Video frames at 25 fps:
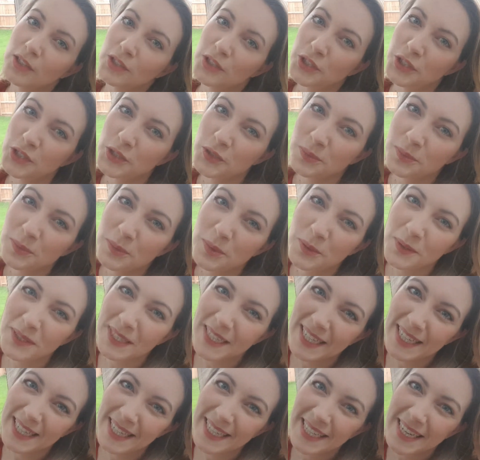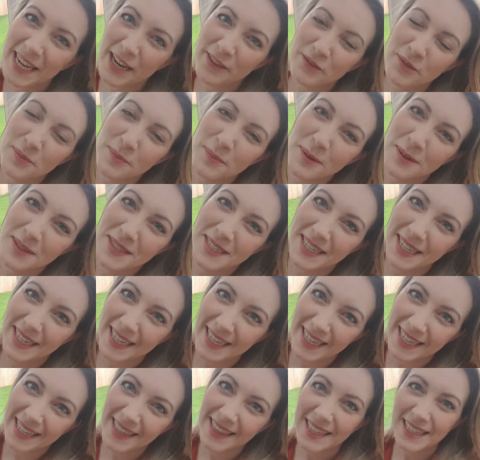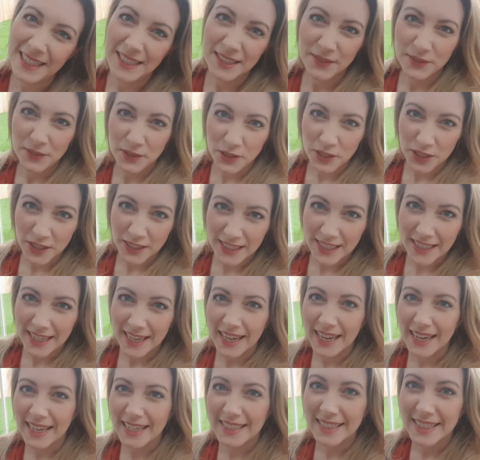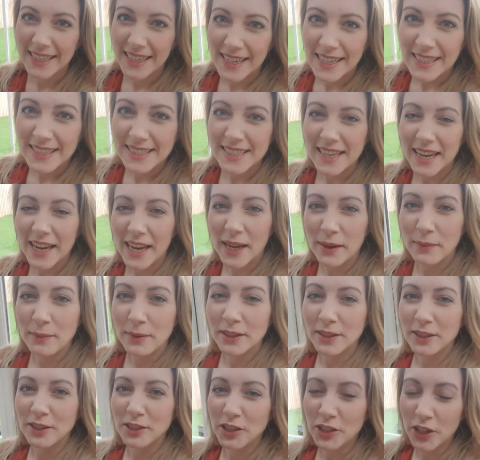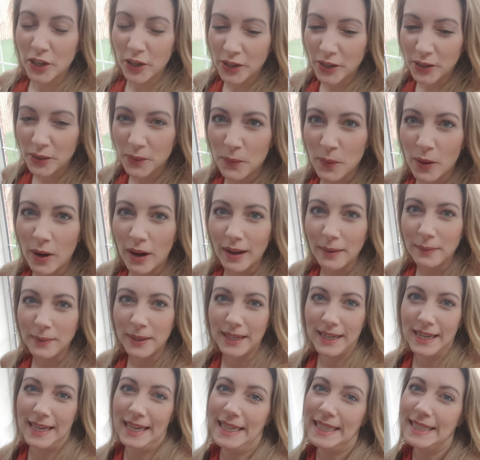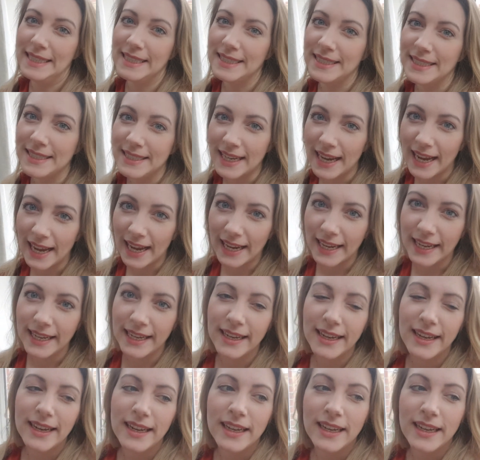Good morning everybody, thanks for tuning in. Today I'm going to show you what I'm going to eat today.